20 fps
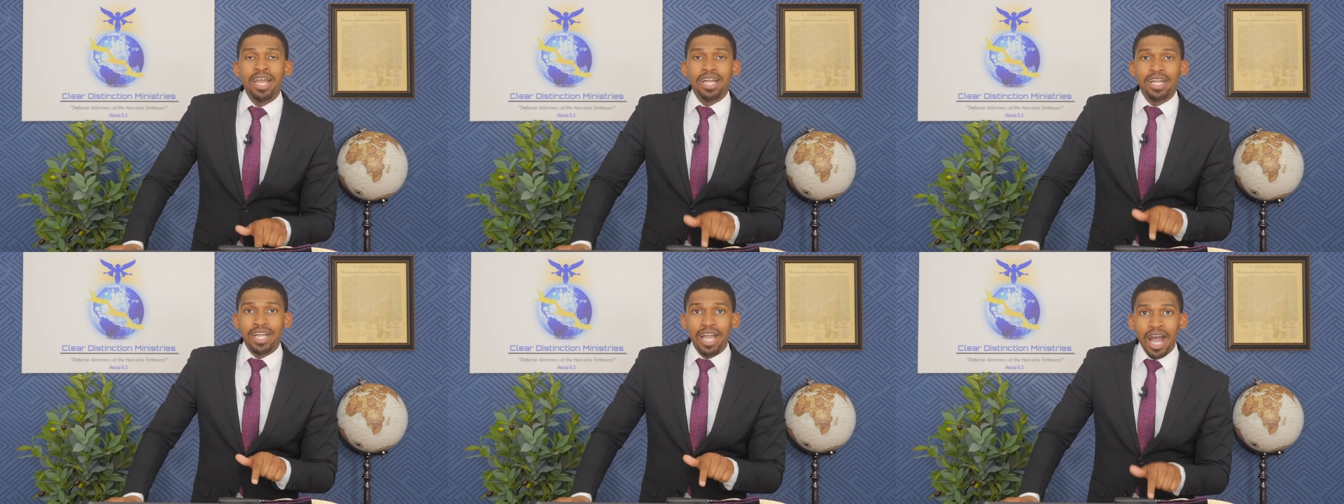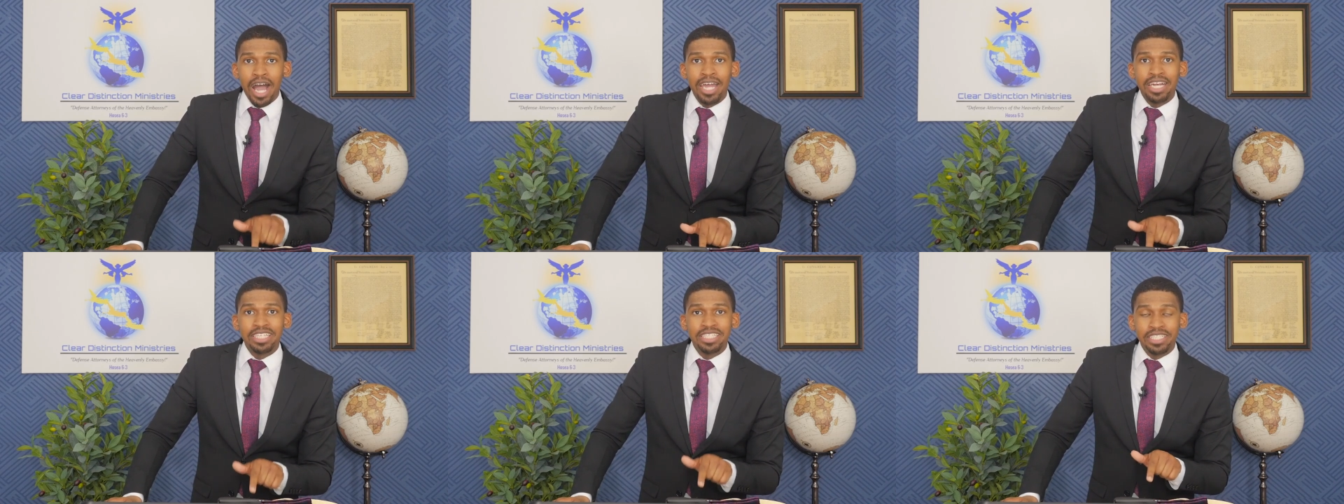
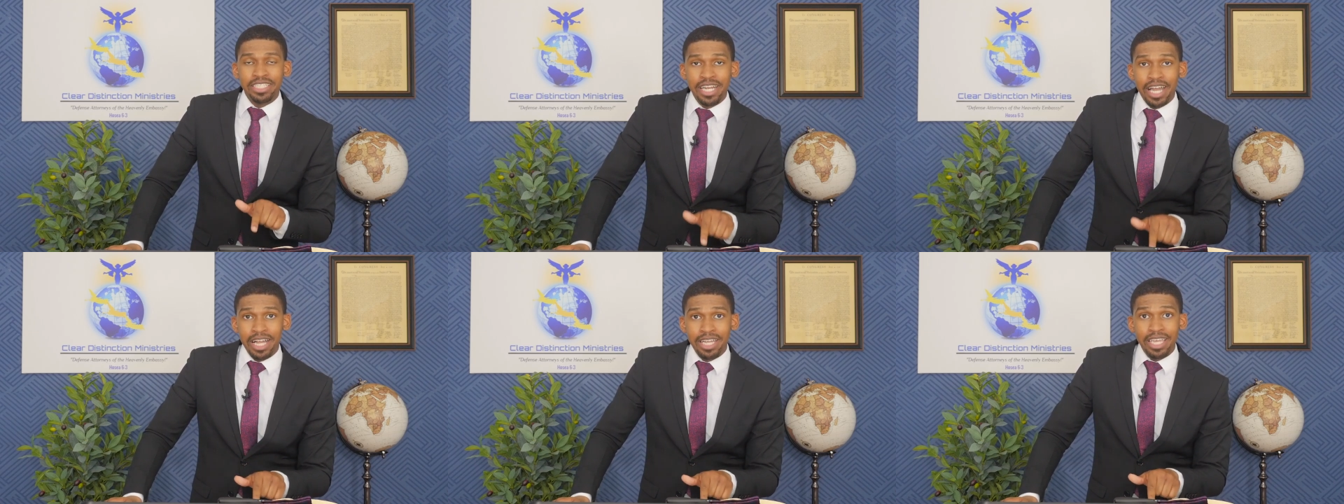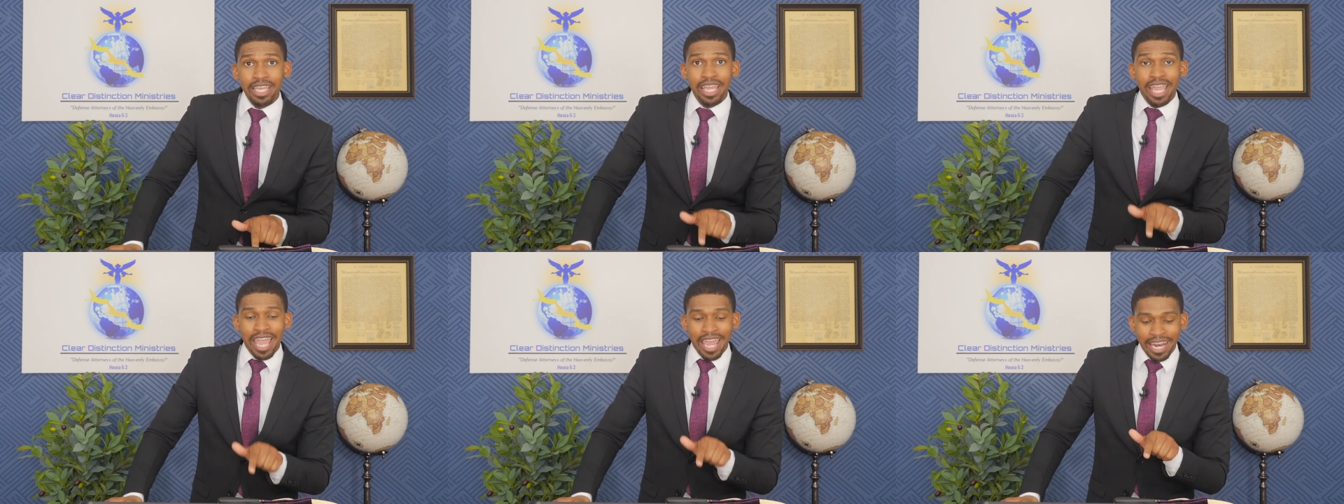God is
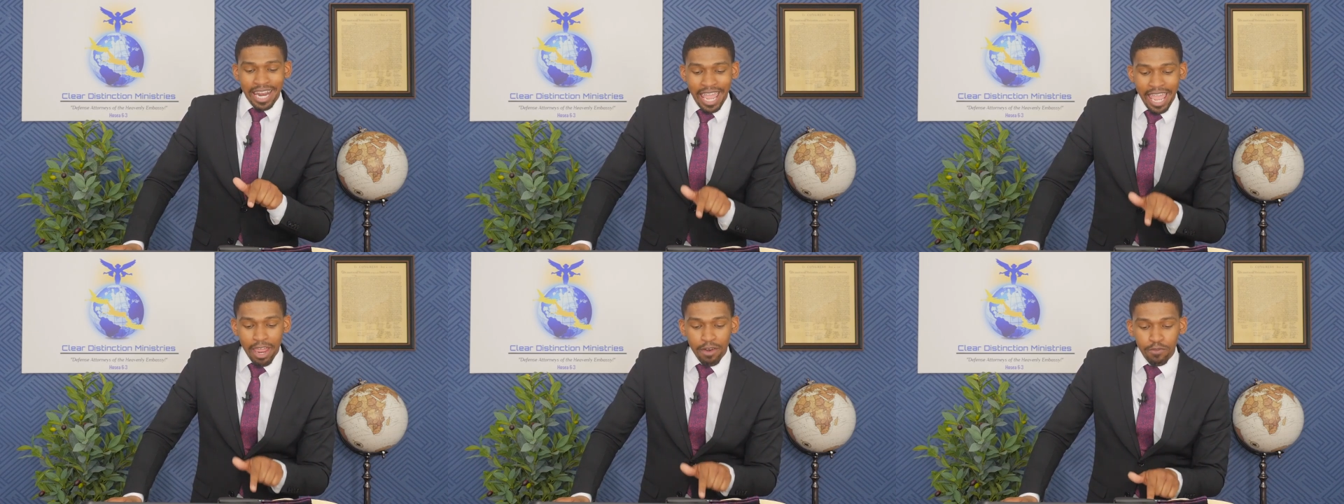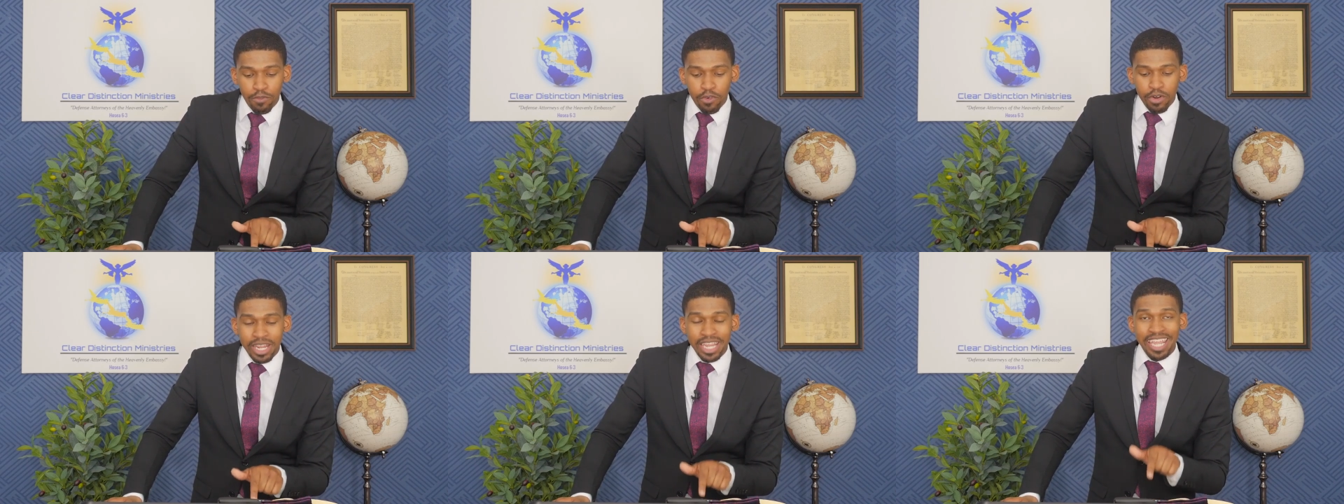knocking at
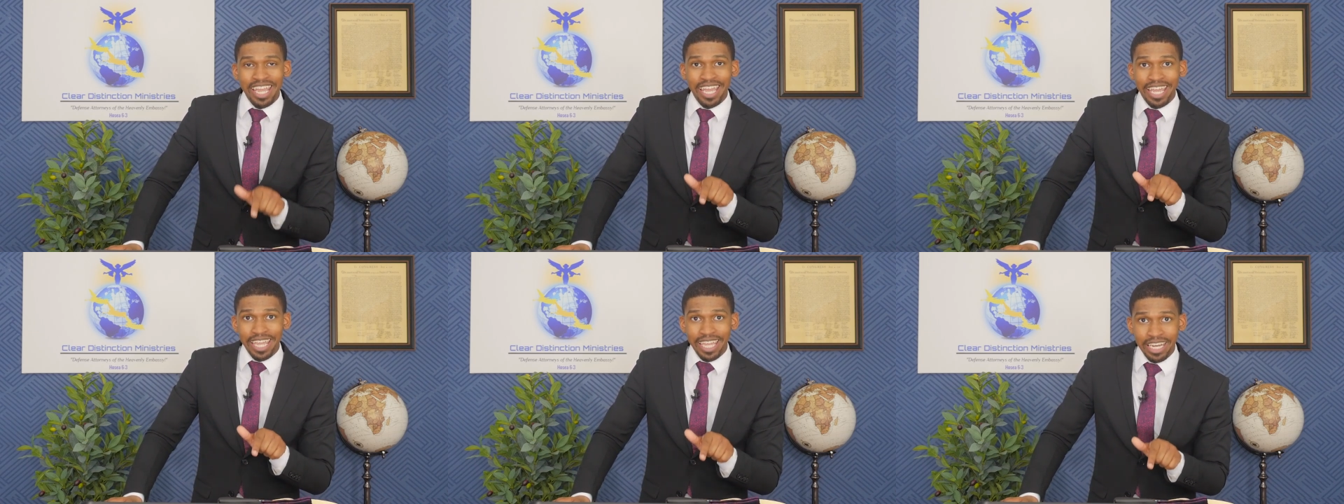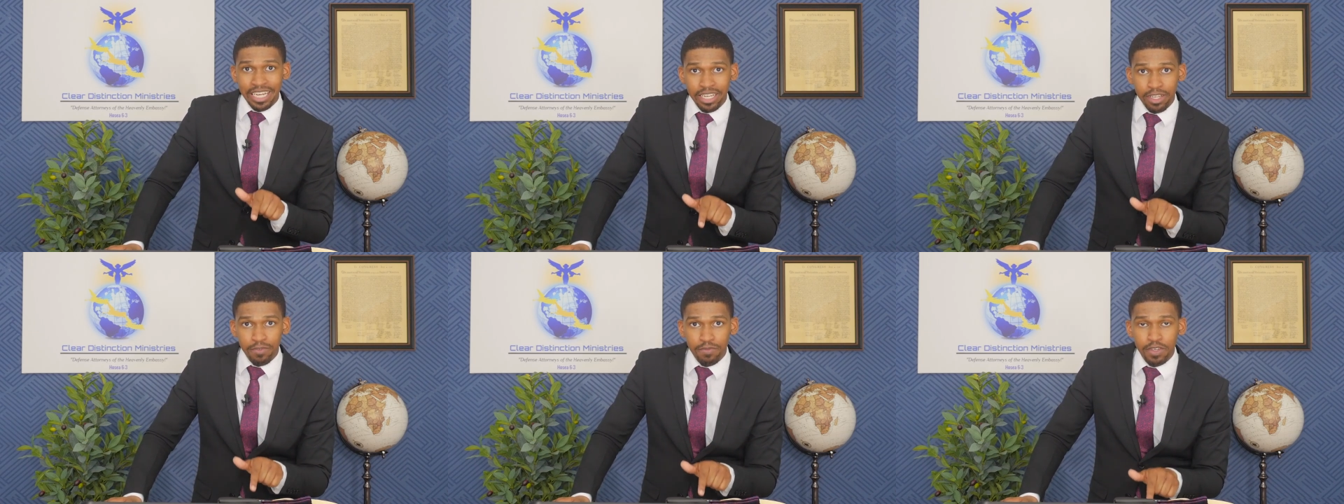every
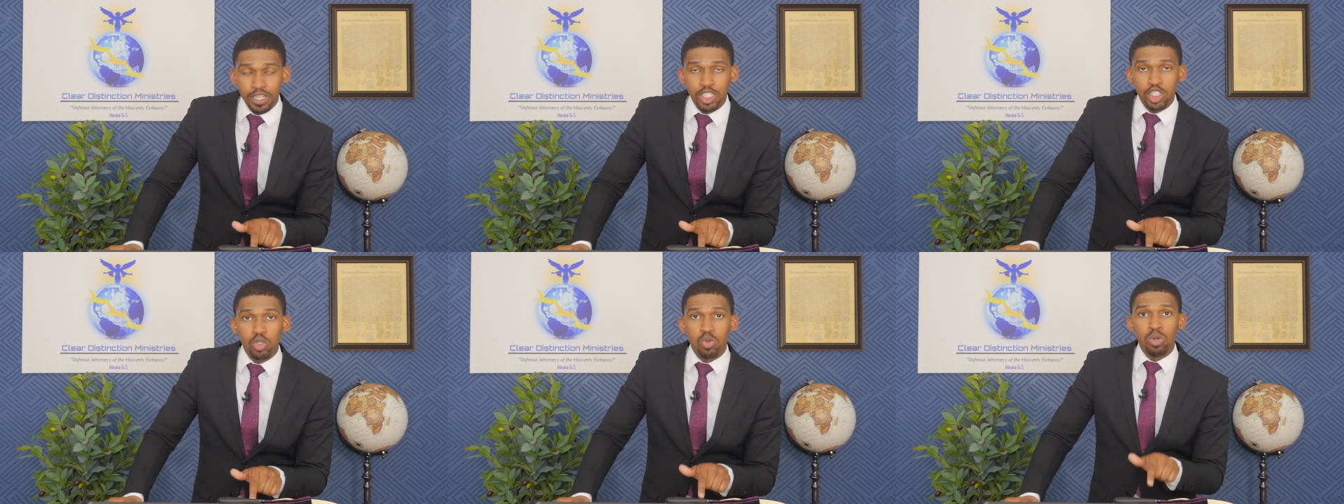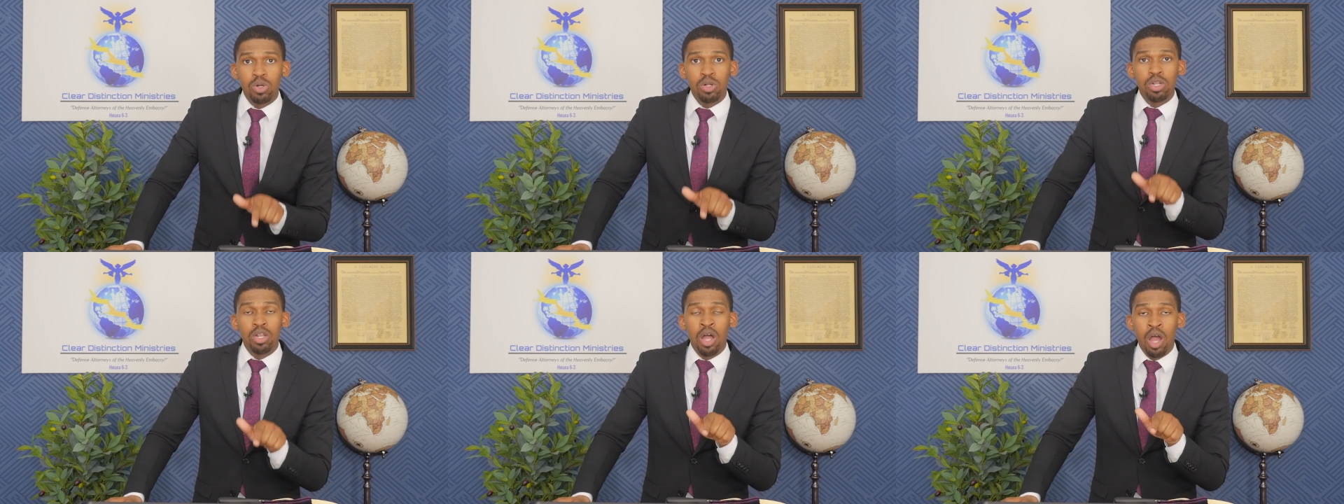
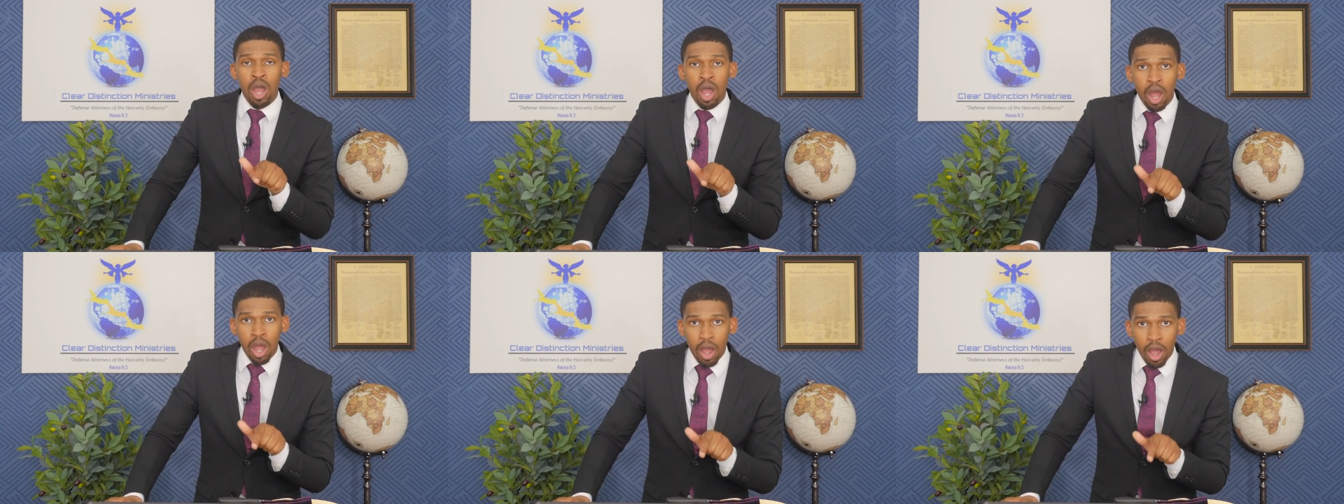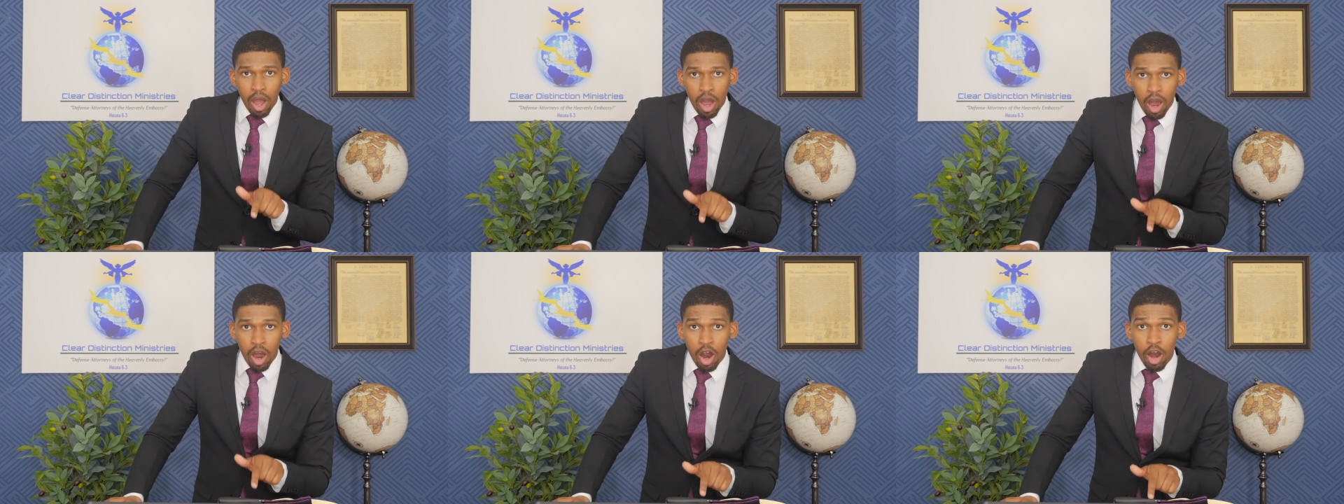individual
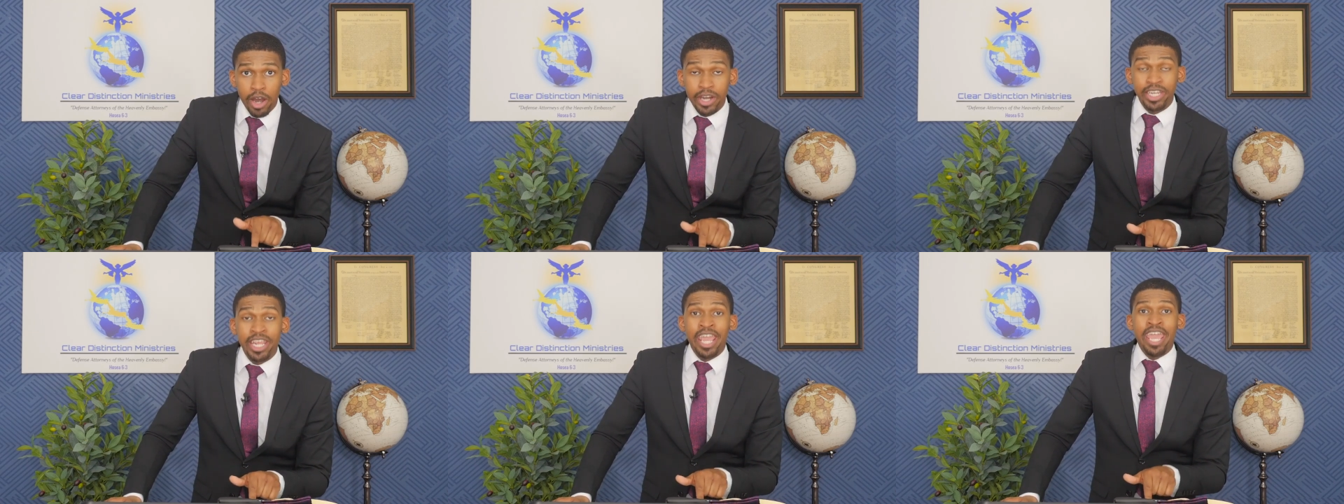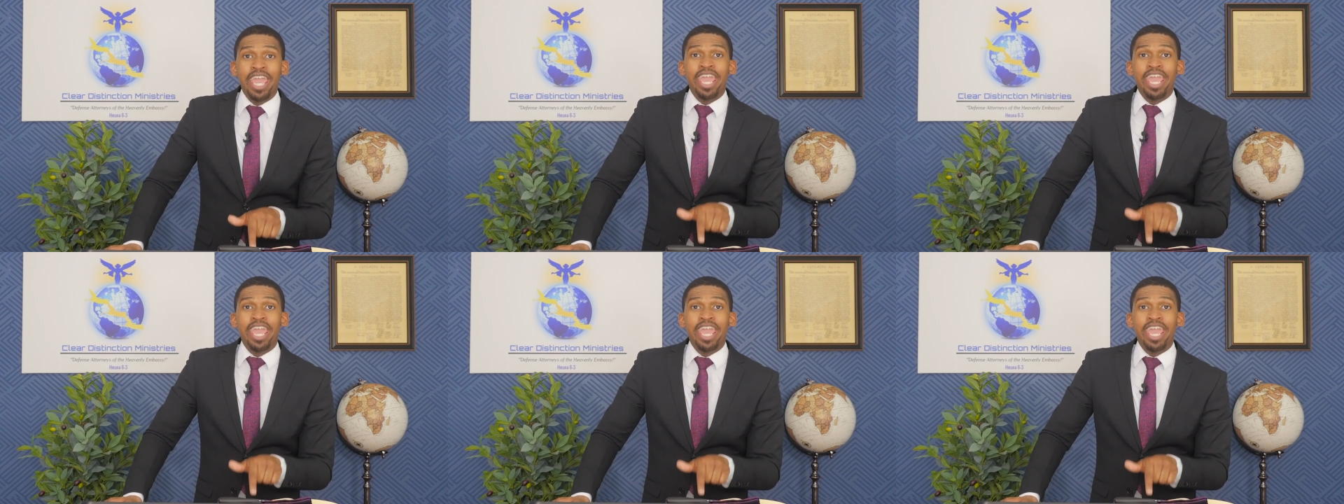heart.